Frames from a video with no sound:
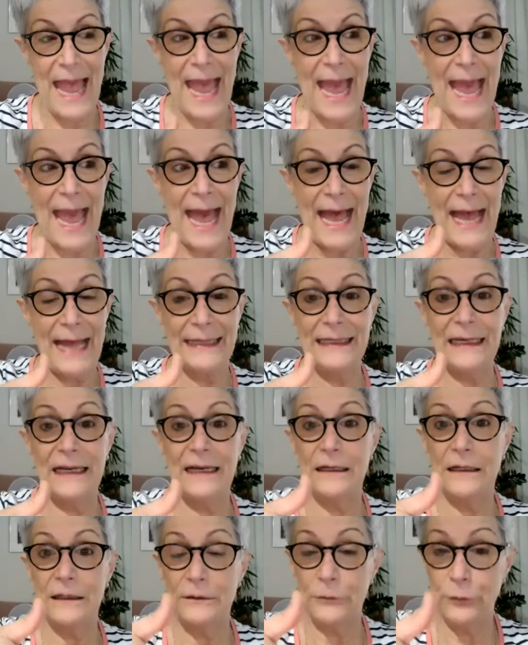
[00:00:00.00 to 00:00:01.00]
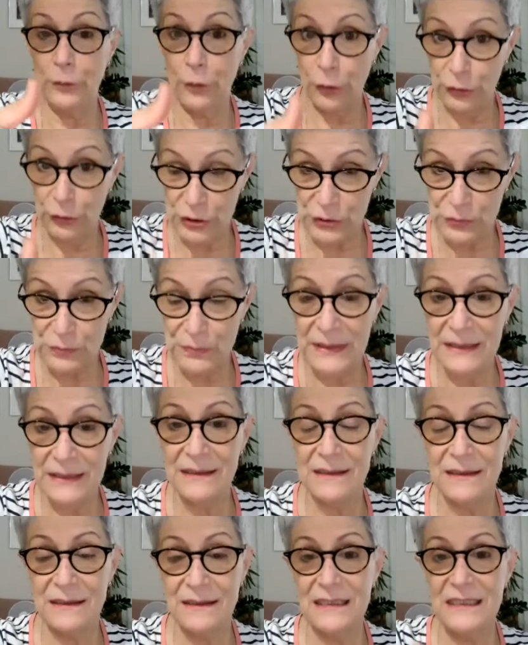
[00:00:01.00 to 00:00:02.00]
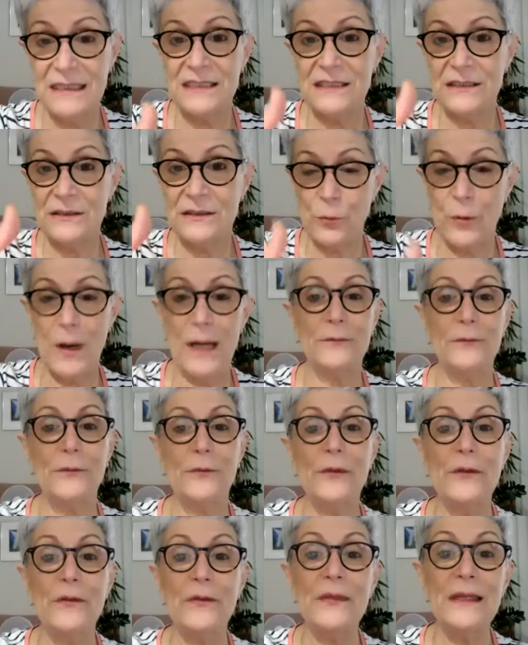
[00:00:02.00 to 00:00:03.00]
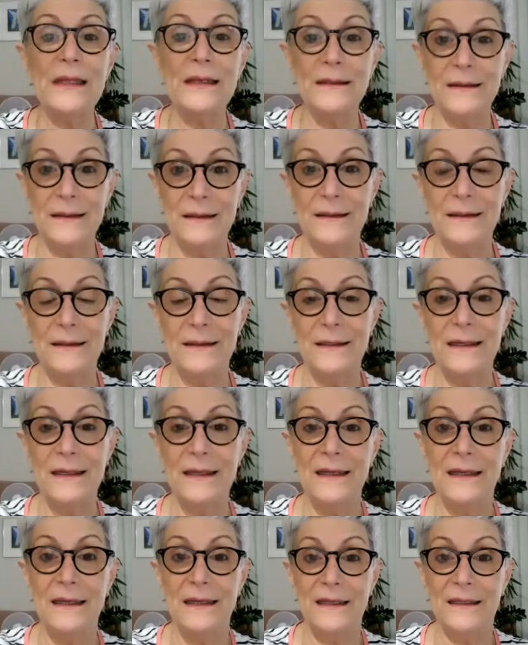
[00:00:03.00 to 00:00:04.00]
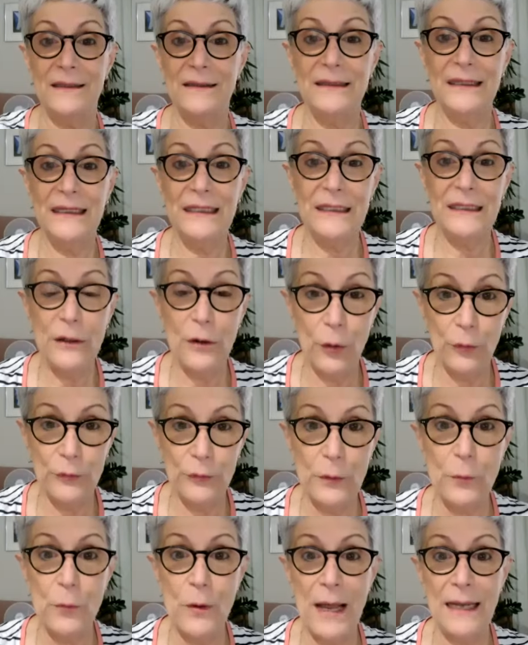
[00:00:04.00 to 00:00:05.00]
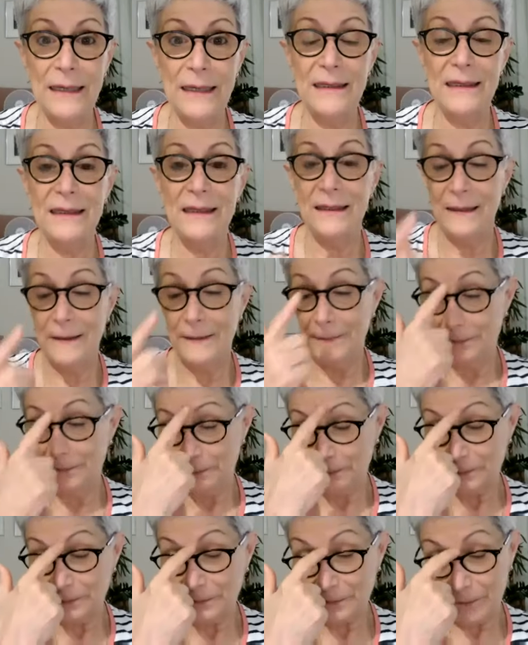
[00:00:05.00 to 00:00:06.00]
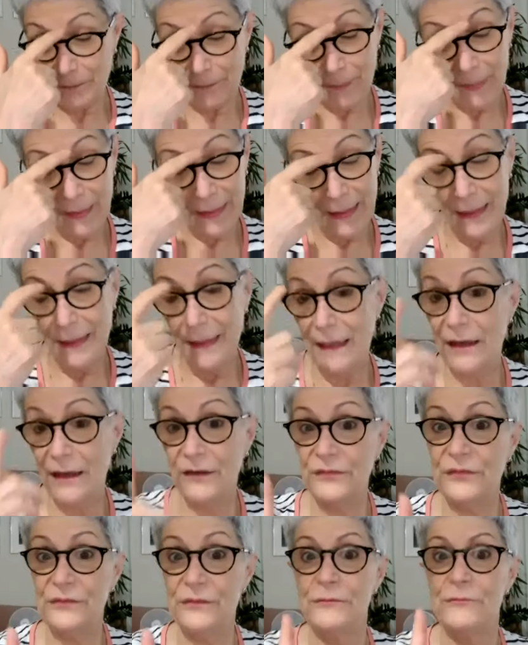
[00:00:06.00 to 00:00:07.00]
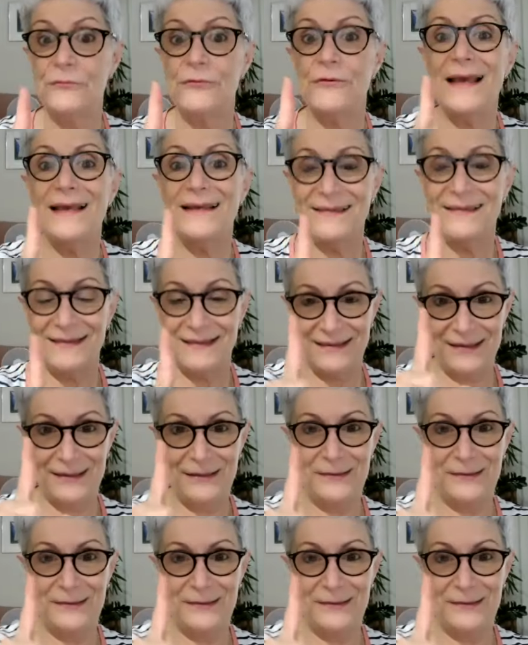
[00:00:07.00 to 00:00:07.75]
And nourishment, this is one of the things. The other one is rest.